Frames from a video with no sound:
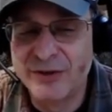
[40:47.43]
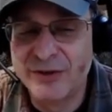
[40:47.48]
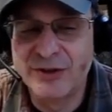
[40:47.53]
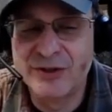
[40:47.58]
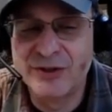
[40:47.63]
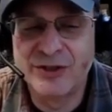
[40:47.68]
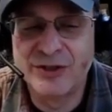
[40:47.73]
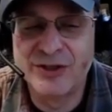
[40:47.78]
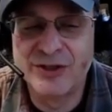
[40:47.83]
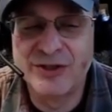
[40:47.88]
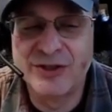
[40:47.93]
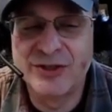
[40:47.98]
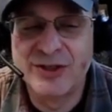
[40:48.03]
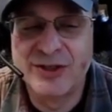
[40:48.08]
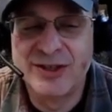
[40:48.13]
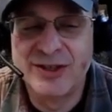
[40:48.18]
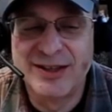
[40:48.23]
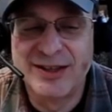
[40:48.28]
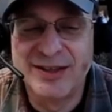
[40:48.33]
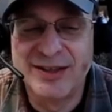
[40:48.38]

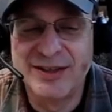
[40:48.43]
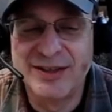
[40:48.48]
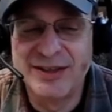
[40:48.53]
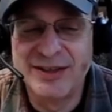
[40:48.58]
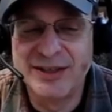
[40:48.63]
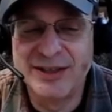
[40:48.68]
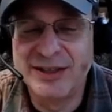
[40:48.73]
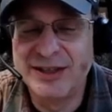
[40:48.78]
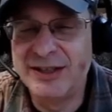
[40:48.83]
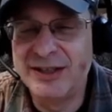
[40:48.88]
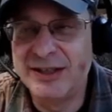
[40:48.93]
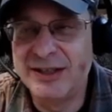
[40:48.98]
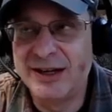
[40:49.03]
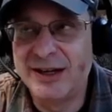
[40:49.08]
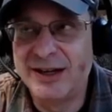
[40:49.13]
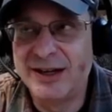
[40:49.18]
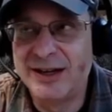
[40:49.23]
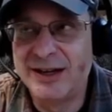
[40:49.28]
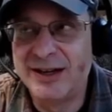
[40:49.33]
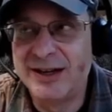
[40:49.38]
versus the
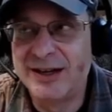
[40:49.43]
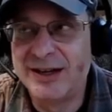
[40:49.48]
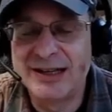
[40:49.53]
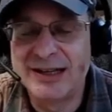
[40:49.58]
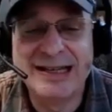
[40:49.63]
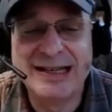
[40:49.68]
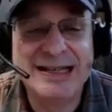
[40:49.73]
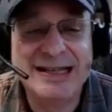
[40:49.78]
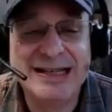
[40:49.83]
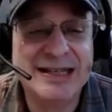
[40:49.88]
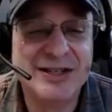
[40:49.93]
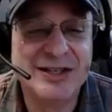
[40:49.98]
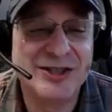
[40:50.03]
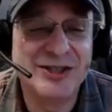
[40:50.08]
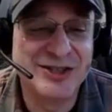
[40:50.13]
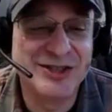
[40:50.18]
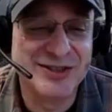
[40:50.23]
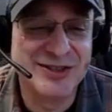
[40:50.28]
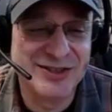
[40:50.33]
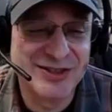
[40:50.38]

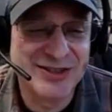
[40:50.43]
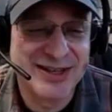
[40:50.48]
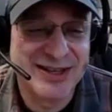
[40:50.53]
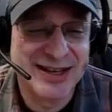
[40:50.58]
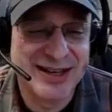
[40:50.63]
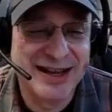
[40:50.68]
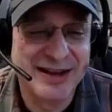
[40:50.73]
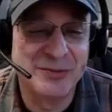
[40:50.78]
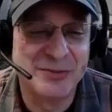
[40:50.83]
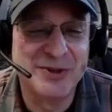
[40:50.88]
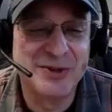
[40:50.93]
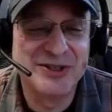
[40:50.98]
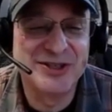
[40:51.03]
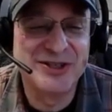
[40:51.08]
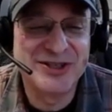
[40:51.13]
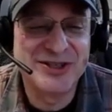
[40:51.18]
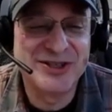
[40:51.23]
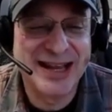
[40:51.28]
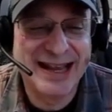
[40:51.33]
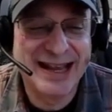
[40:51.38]
conditions at
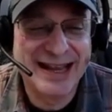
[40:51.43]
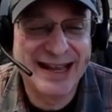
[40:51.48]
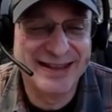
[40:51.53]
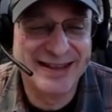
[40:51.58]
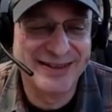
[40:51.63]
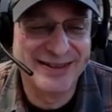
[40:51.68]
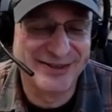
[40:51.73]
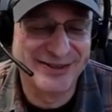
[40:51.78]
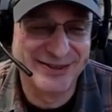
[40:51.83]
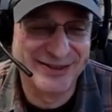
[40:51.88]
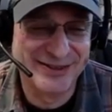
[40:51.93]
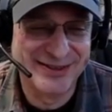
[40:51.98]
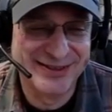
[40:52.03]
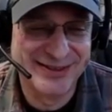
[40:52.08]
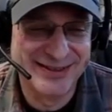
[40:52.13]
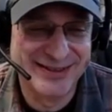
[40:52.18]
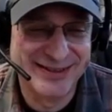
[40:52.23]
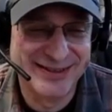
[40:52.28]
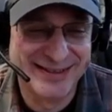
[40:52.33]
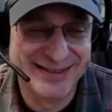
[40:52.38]
which it's handled,
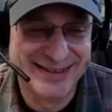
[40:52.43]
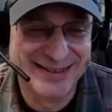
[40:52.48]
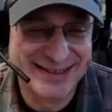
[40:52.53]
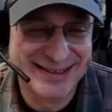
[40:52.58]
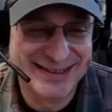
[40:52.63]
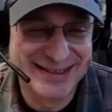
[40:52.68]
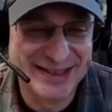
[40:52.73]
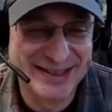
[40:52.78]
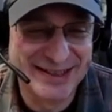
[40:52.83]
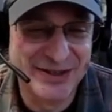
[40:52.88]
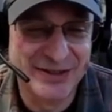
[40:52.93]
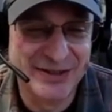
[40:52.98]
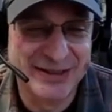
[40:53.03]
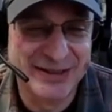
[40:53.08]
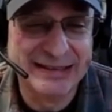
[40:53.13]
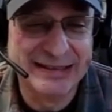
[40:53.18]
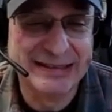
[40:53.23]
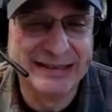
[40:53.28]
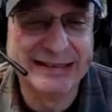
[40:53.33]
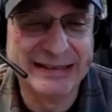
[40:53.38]

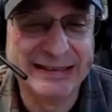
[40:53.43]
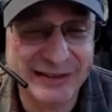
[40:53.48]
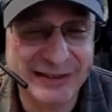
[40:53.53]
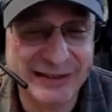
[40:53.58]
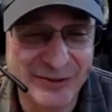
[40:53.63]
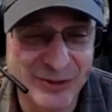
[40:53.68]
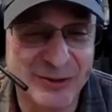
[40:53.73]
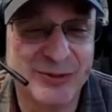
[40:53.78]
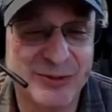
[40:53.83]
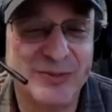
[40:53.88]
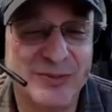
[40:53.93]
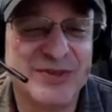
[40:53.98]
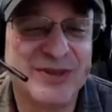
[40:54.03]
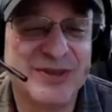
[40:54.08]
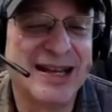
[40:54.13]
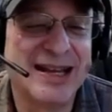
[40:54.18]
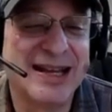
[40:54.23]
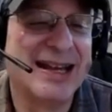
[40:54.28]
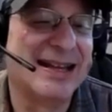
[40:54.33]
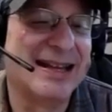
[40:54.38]
in clean
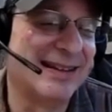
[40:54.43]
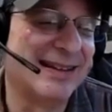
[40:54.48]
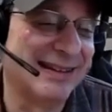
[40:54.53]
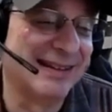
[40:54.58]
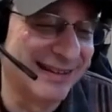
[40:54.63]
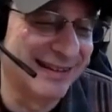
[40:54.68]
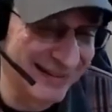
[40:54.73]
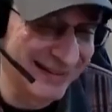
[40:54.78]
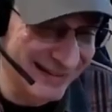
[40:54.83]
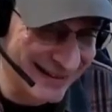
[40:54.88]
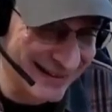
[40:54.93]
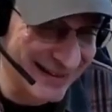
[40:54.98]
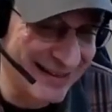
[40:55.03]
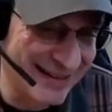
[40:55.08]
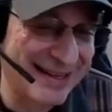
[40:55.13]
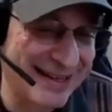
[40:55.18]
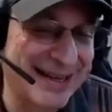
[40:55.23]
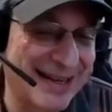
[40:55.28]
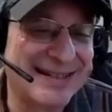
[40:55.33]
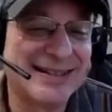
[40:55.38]
rooms and
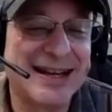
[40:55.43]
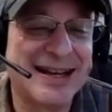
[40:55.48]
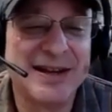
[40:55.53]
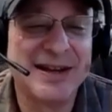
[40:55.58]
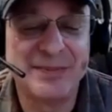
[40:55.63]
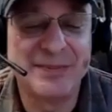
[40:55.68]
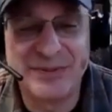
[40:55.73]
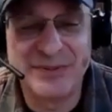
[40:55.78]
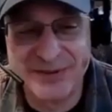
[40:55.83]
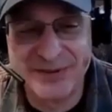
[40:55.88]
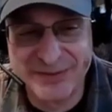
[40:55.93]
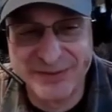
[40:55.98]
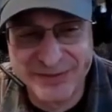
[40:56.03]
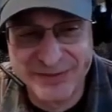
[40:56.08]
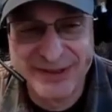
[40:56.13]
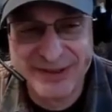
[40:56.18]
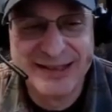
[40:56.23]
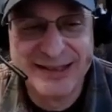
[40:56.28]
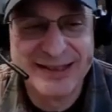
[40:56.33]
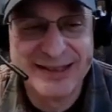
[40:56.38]
that type
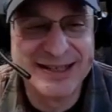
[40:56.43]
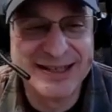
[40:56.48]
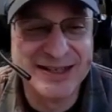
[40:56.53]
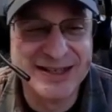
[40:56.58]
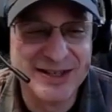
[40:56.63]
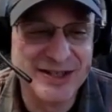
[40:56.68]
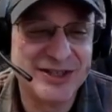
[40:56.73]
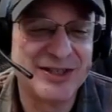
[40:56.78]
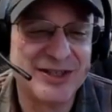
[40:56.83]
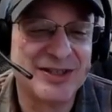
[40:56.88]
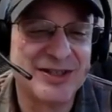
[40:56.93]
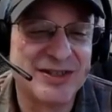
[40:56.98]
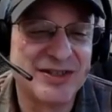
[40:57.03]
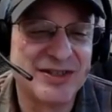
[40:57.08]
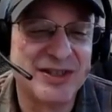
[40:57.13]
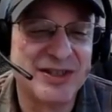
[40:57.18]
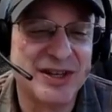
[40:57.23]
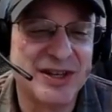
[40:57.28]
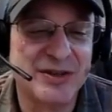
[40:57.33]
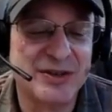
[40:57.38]
of
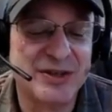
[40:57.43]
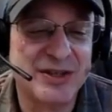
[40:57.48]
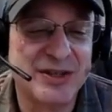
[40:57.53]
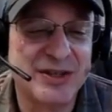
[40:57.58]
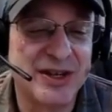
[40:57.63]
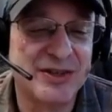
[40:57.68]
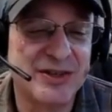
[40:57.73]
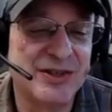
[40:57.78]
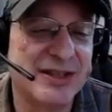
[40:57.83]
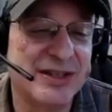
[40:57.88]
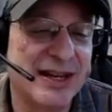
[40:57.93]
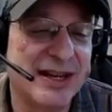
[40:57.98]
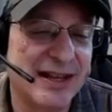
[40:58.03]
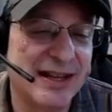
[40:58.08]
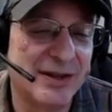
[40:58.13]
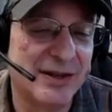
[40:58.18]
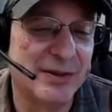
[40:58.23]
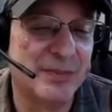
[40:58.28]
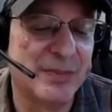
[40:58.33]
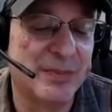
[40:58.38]
conditions. Does it
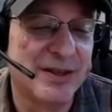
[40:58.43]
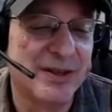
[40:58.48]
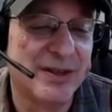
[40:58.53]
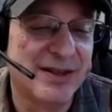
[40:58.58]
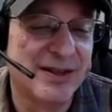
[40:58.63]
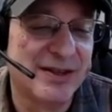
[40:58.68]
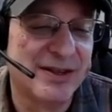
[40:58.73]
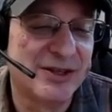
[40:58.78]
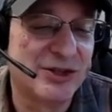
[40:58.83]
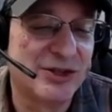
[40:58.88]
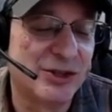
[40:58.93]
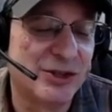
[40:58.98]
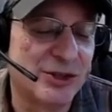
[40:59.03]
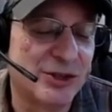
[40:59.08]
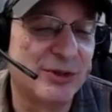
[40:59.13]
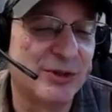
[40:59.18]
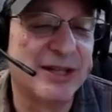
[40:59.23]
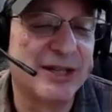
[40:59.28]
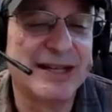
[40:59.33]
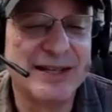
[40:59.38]
help to
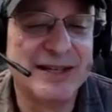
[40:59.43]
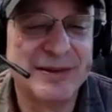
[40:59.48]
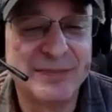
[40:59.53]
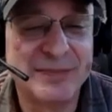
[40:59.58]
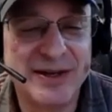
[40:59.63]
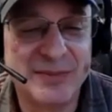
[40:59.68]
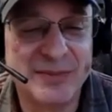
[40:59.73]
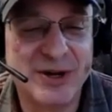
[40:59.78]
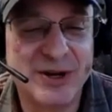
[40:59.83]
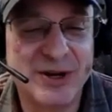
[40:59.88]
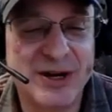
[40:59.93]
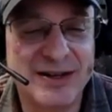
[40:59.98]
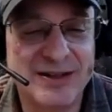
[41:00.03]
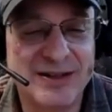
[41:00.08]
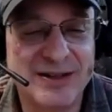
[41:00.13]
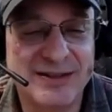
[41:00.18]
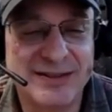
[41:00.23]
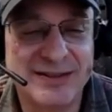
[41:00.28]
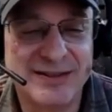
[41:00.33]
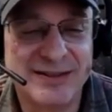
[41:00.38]
create a better
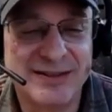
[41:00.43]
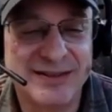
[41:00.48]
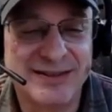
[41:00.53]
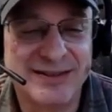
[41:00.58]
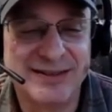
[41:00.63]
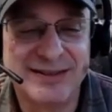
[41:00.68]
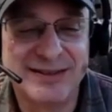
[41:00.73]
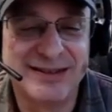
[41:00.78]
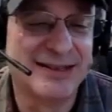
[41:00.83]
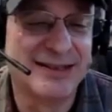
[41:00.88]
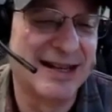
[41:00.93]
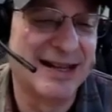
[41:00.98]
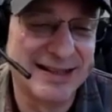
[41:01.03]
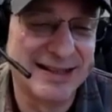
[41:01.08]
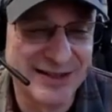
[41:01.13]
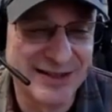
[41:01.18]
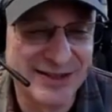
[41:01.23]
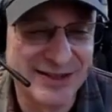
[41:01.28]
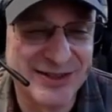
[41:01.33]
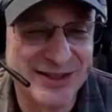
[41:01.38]
product?
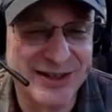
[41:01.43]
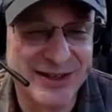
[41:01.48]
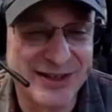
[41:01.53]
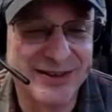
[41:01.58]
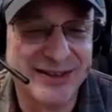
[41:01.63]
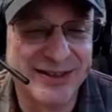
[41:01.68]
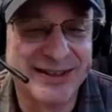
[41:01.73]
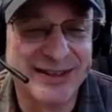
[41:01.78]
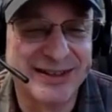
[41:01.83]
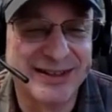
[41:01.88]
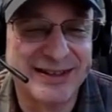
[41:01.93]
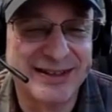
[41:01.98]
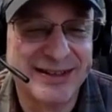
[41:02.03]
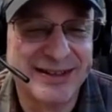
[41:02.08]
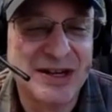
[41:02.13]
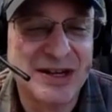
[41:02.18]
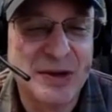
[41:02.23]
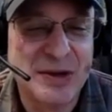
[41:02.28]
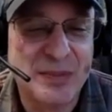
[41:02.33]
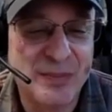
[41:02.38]
Not necessarily,
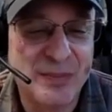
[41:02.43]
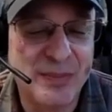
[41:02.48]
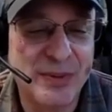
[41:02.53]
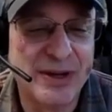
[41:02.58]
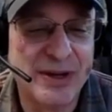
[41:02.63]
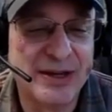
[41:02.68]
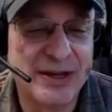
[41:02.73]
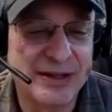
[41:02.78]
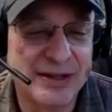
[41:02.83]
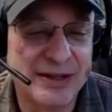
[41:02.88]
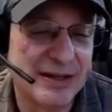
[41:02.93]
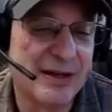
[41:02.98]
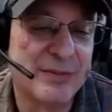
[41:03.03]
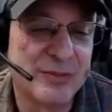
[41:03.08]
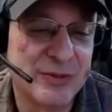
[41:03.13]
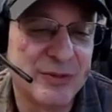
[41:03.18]
but it